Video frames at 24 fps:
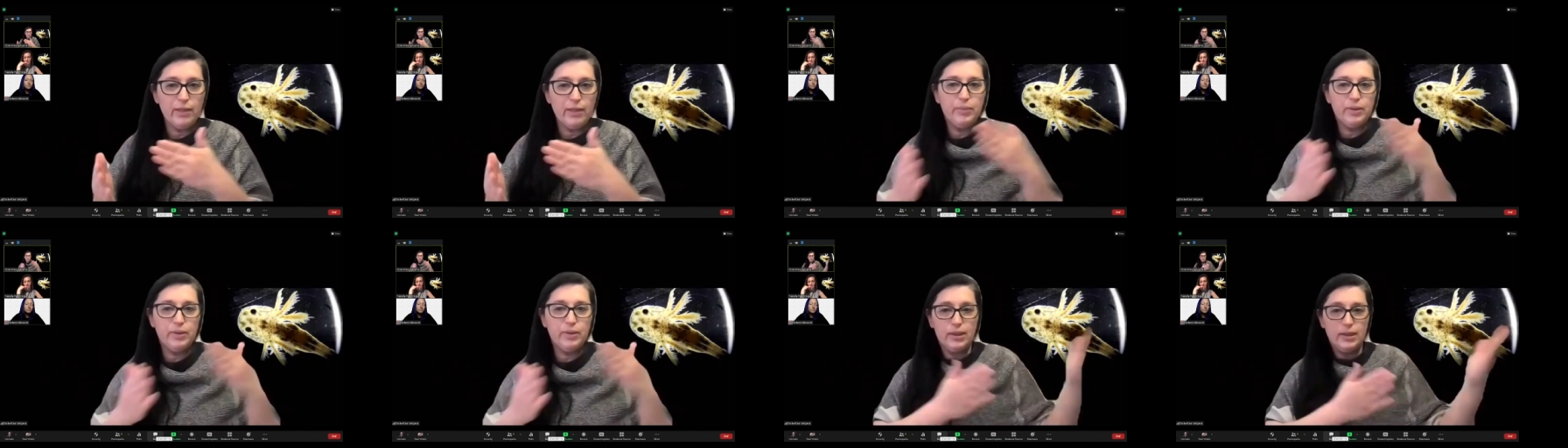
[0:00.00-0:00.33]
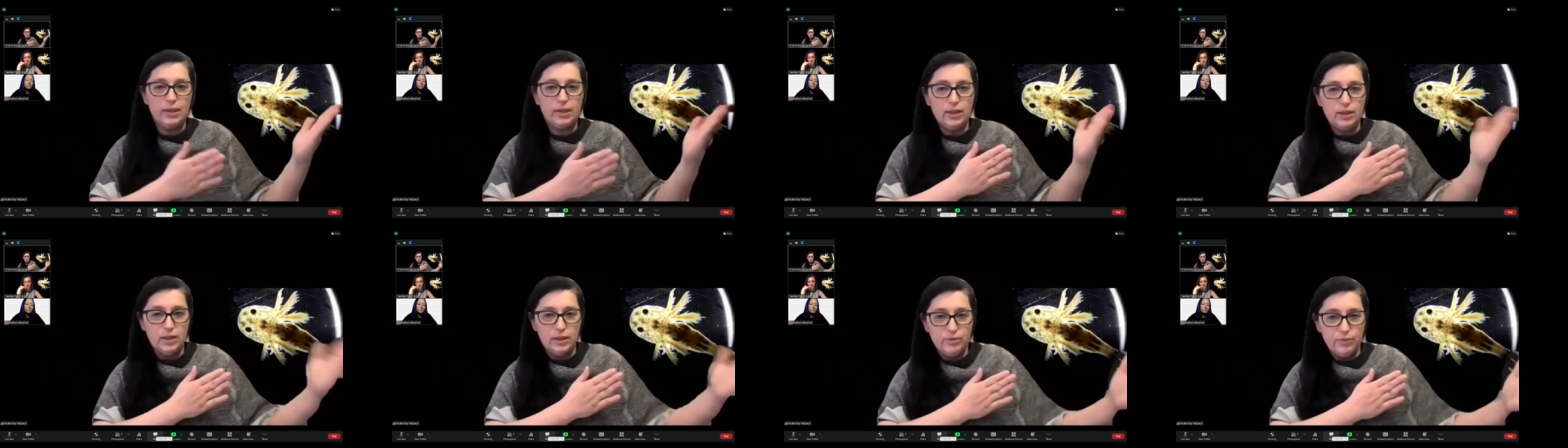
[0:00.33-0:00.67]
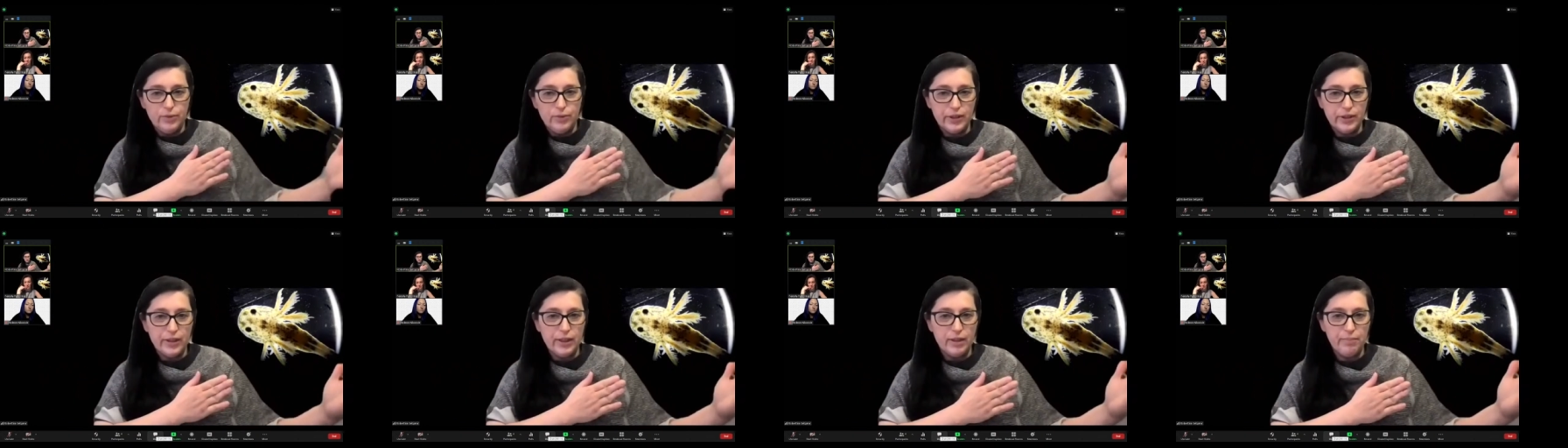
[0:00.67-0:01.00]
but this is
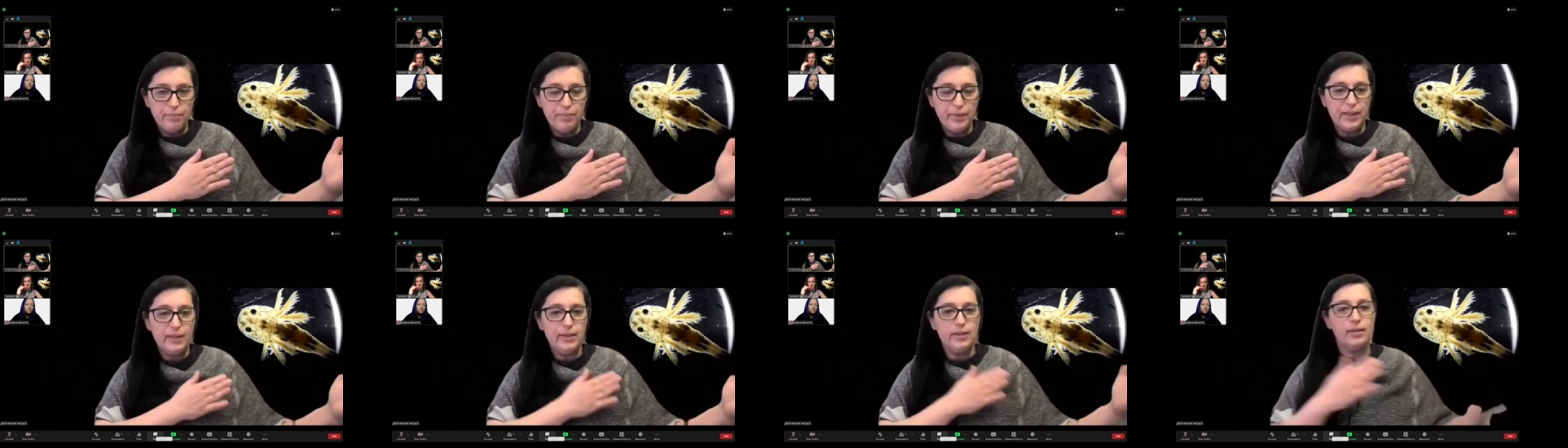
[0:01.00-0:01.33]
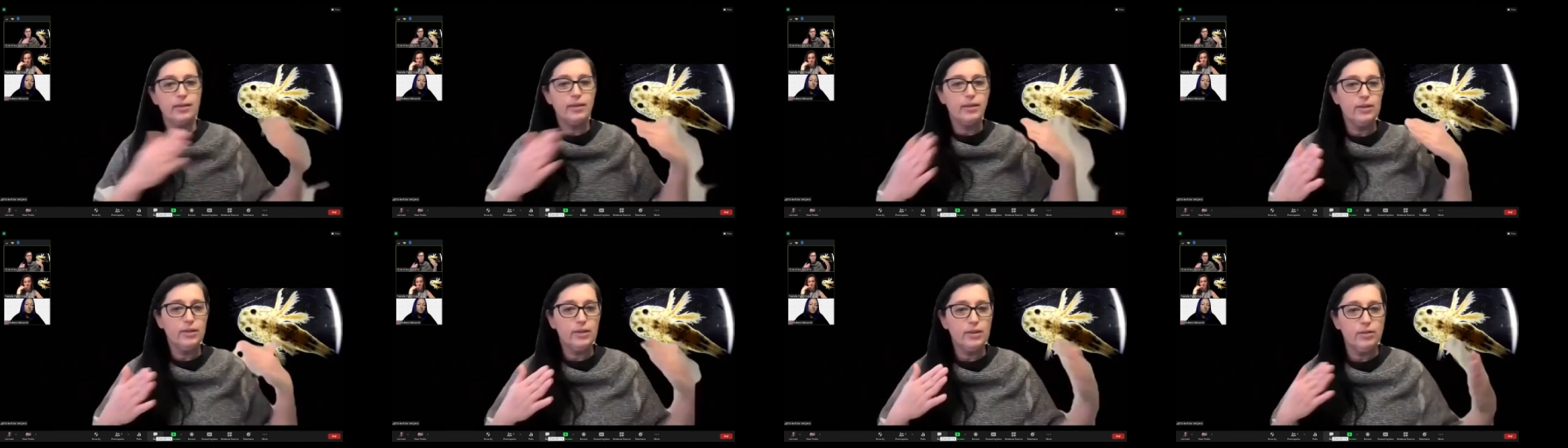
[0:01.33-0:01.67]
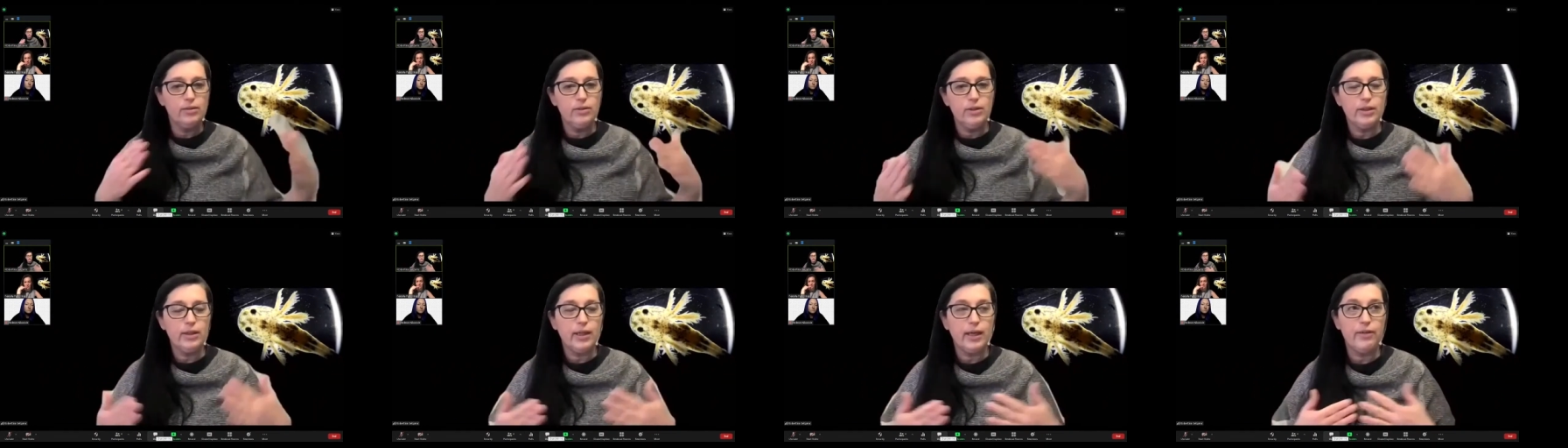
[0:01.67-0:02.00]
working better, and so
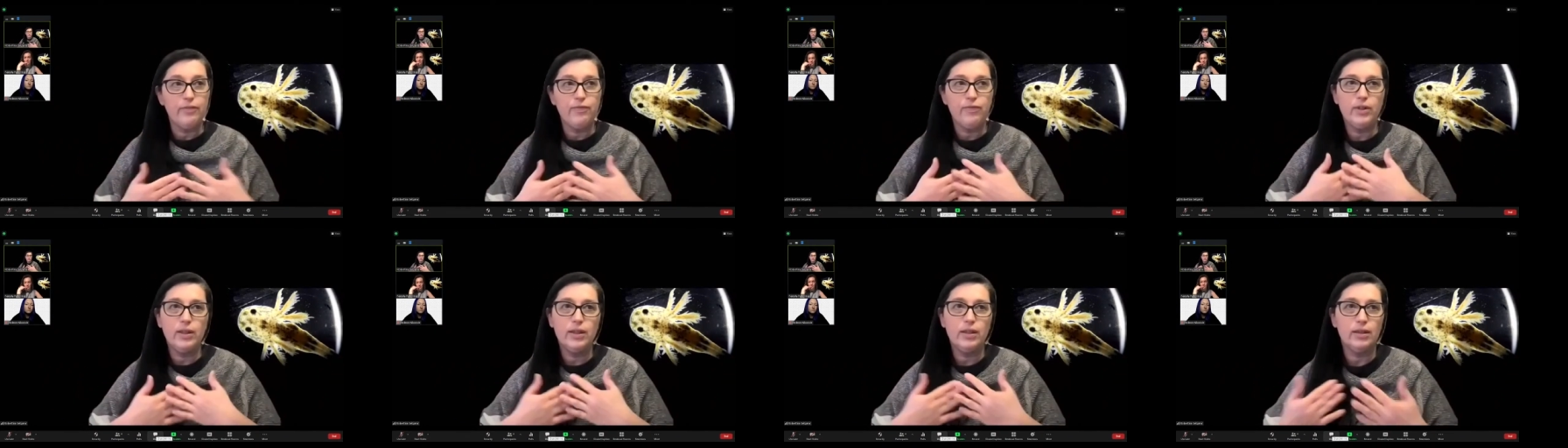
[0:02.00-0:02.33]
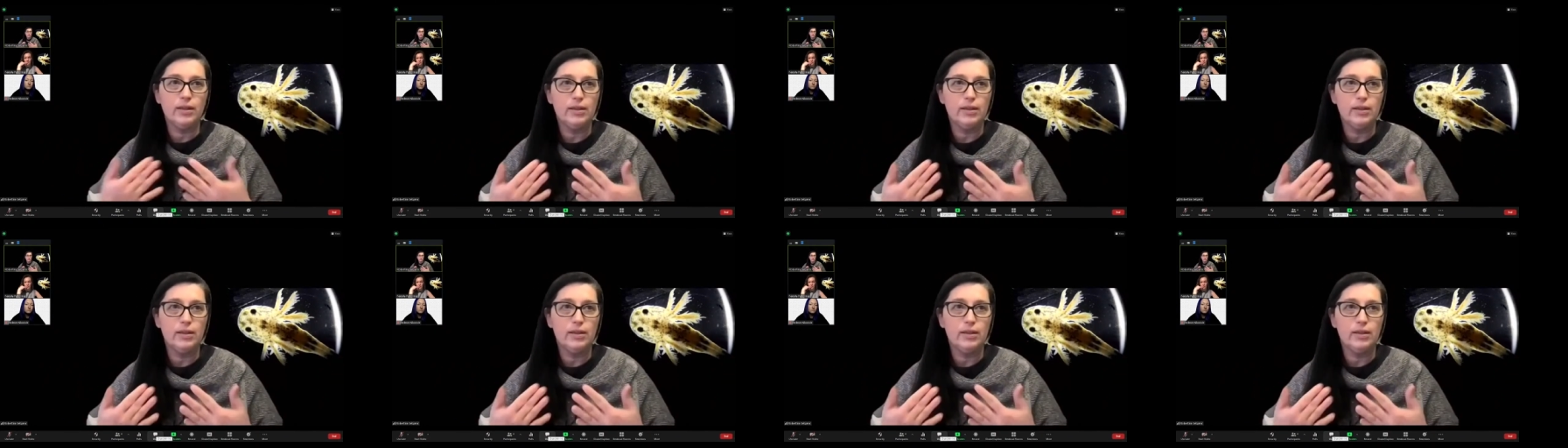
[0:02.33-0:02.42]
on. I think